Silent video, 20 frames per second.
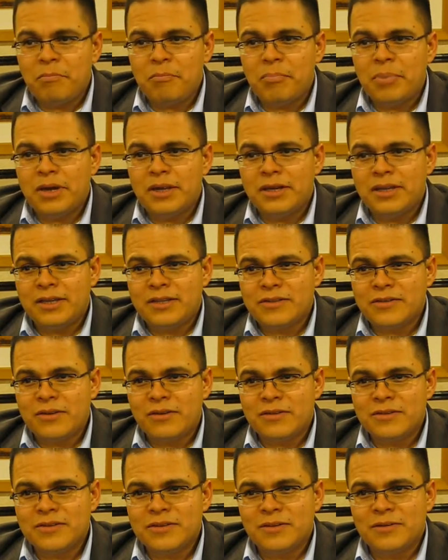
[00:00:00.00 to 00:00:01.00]
But it's
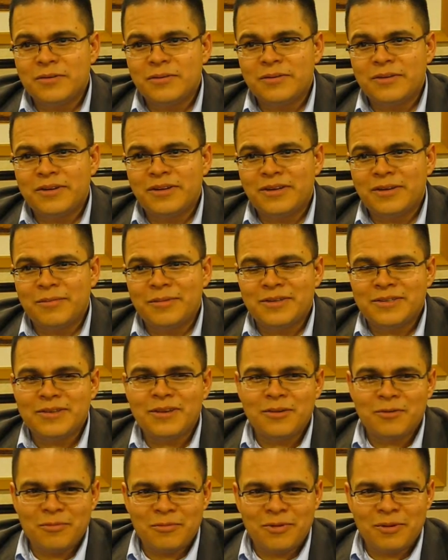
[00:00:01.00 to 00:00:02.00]
also, it's
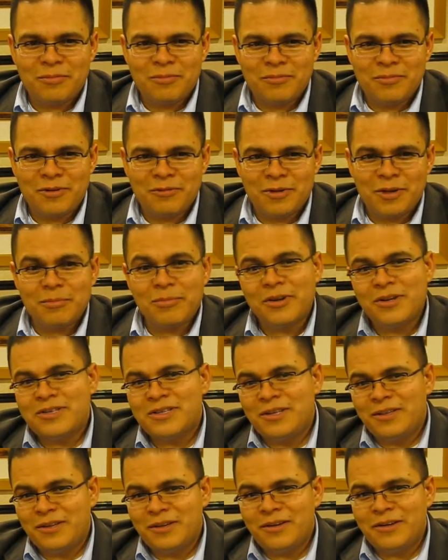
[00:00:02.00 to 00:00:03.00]
called
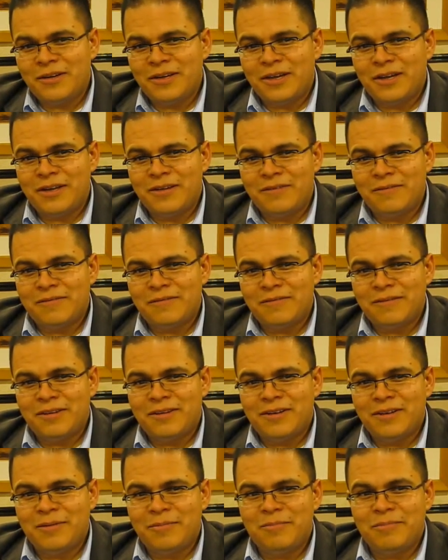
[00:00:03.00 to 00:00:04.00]
Reappraising the
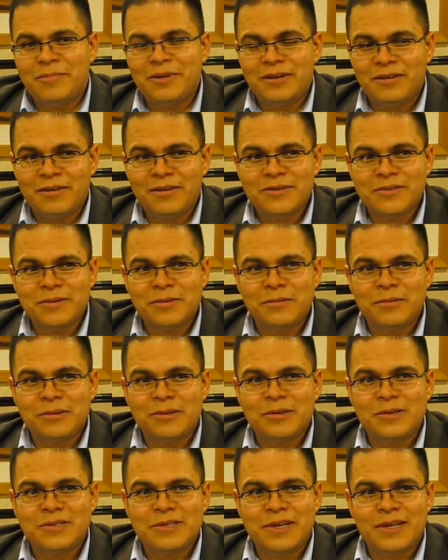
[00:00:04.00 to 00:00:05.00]
Archive, but it also
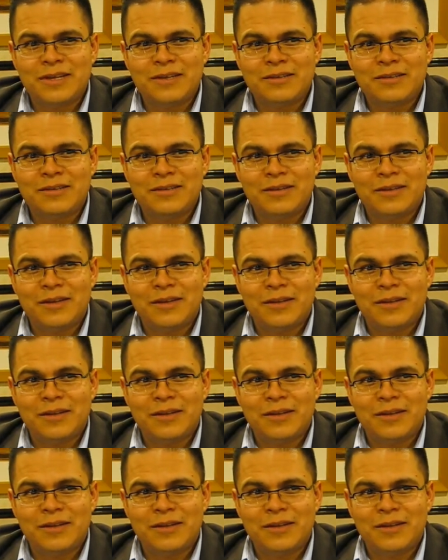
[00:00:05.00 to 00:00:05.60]
looks at